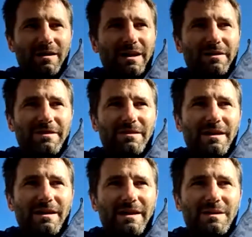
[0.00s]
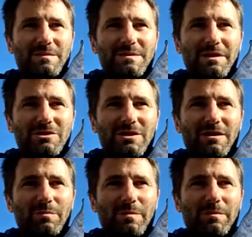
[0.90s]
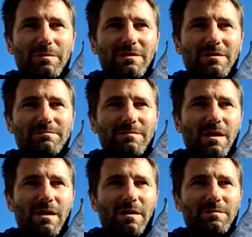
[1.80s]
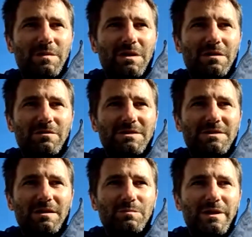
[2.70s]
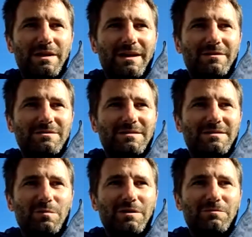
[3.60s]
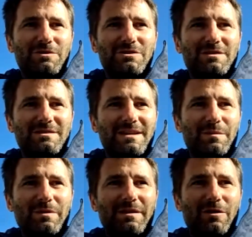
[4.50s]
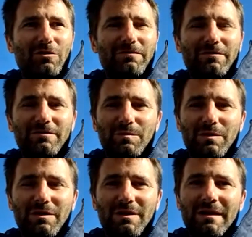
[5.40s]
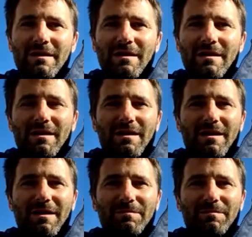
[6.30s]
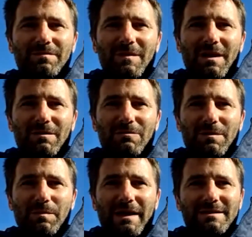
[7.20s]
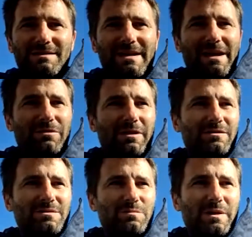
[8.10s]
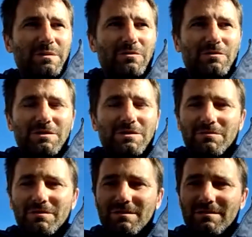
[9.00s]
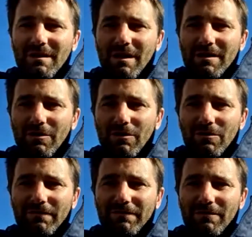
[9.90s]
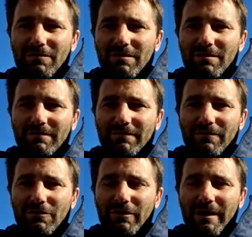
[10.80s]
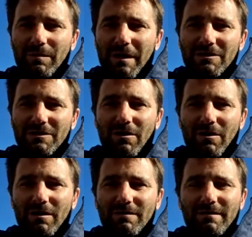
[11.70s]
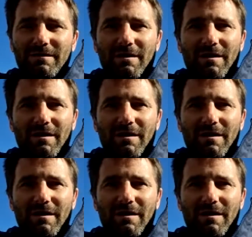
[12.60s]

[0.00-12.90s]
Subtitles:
loved it. That game especially. I remember, the sun being out in Dublin, which doesn't happen that often. But, it would pack 10,000 people, which was unheard of for a cricket match in Ireland,